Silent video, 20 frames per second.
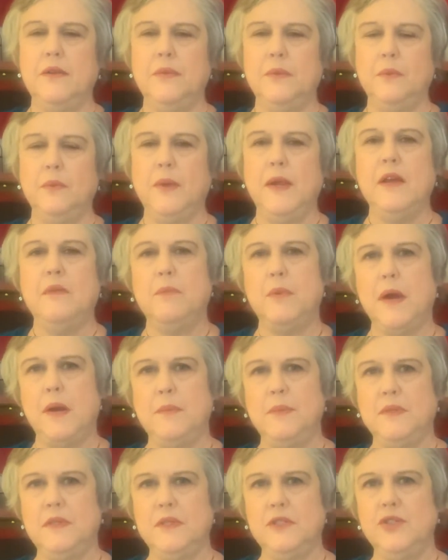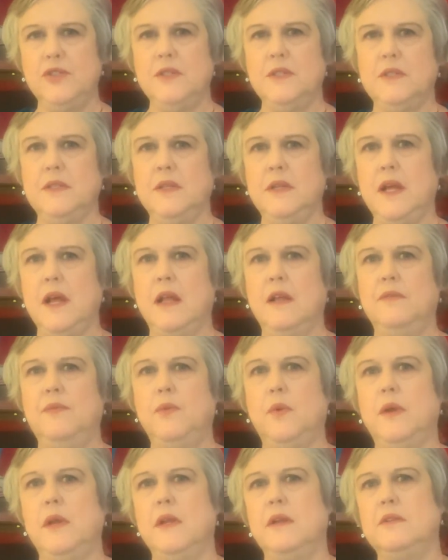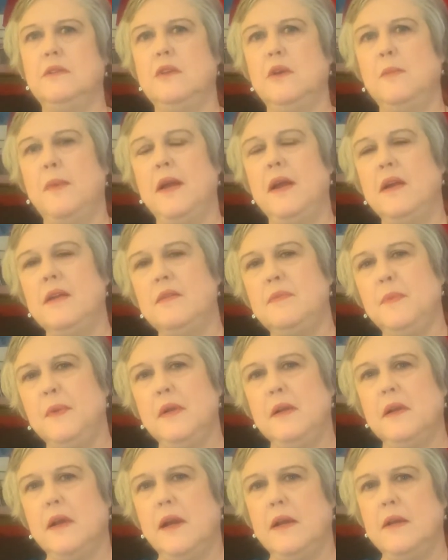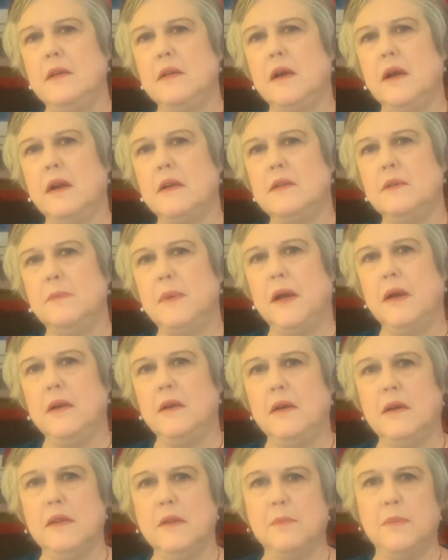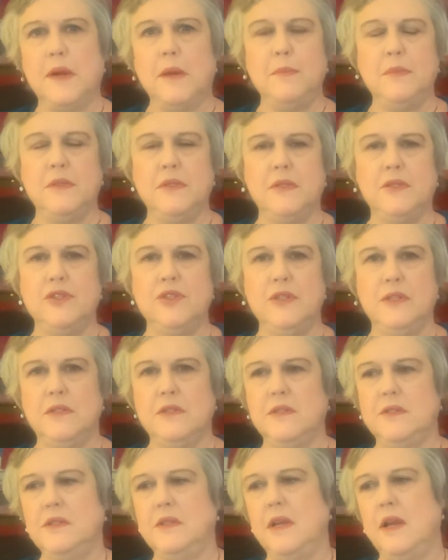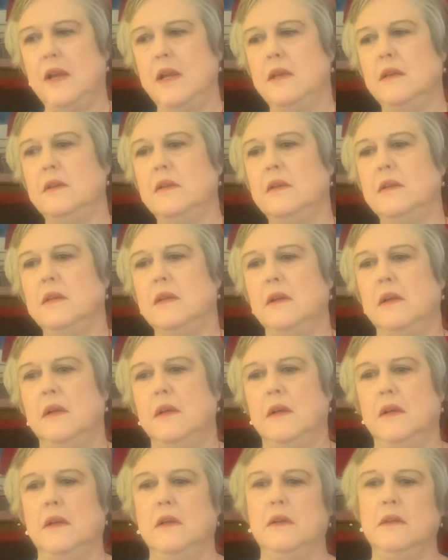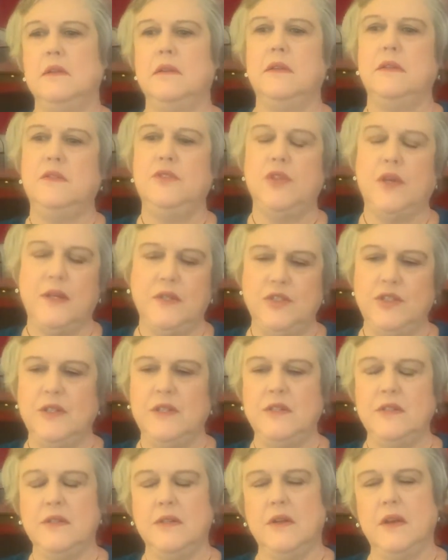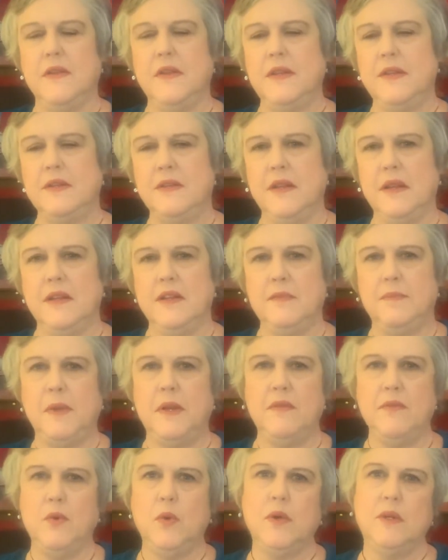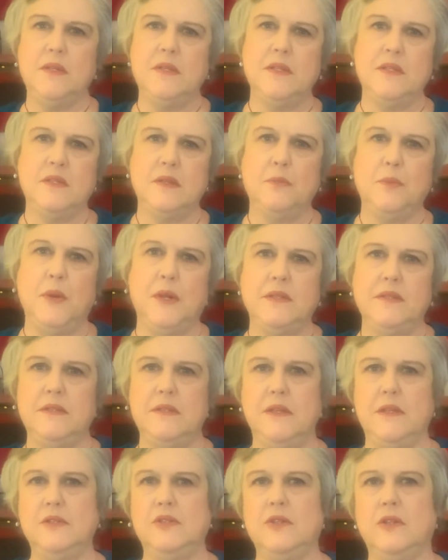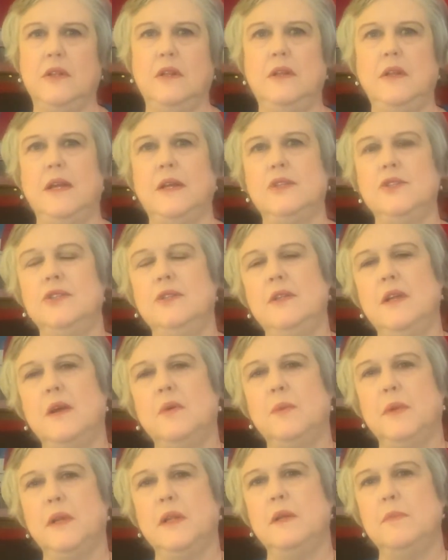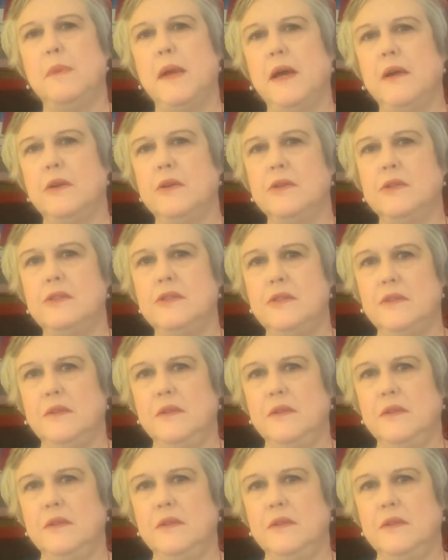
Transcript: we have propositions in California, so my husband and I talked about all the propositions and the judges and all these things, but of course it's the presidential election that really matters.